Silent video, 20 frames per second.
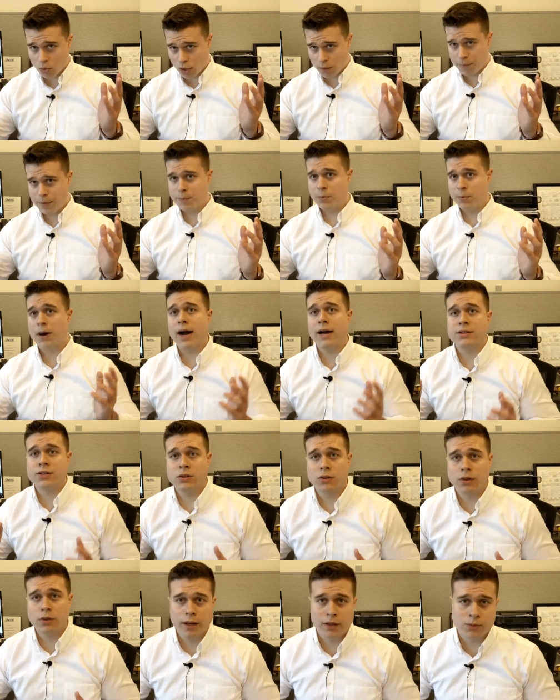A lot of people
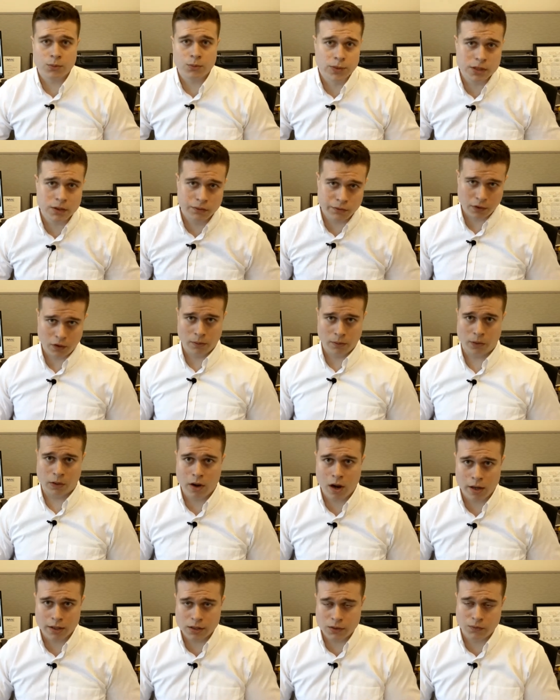ask, okay, what's a
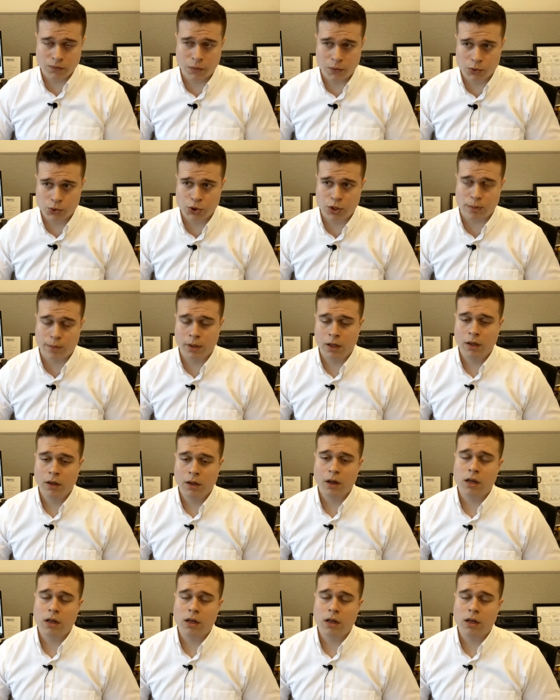variable cost of ownership?